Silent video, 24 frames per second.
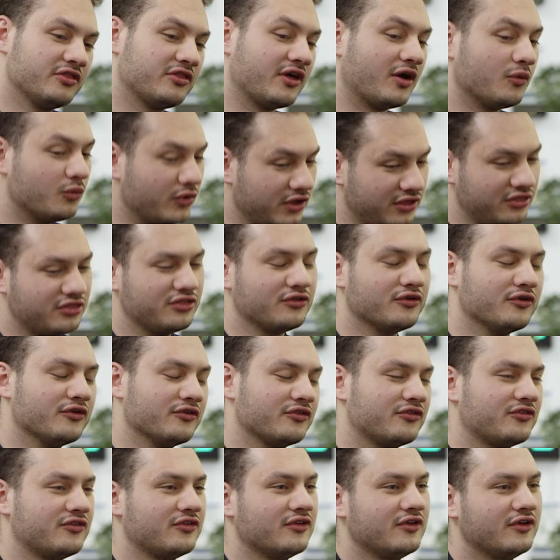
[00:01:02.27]
that we
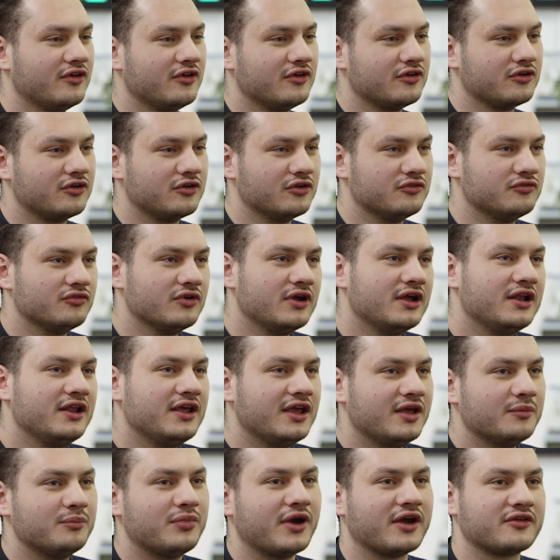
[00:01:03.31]
thought could
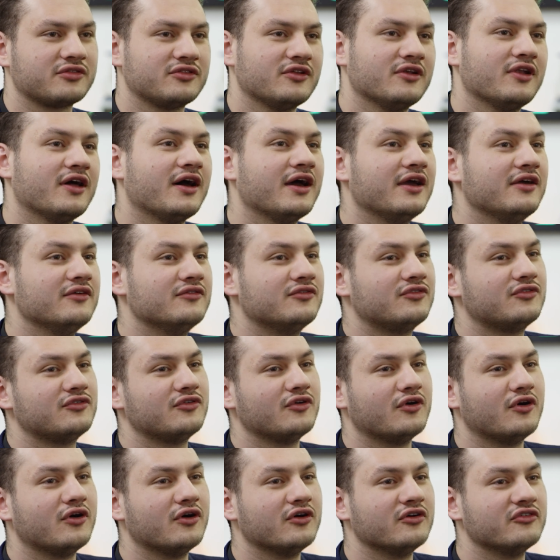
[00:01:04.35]
really impact the lives
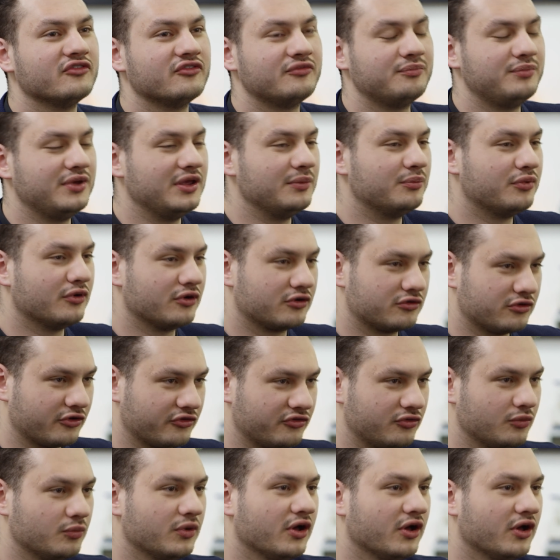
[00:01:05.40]
of people across the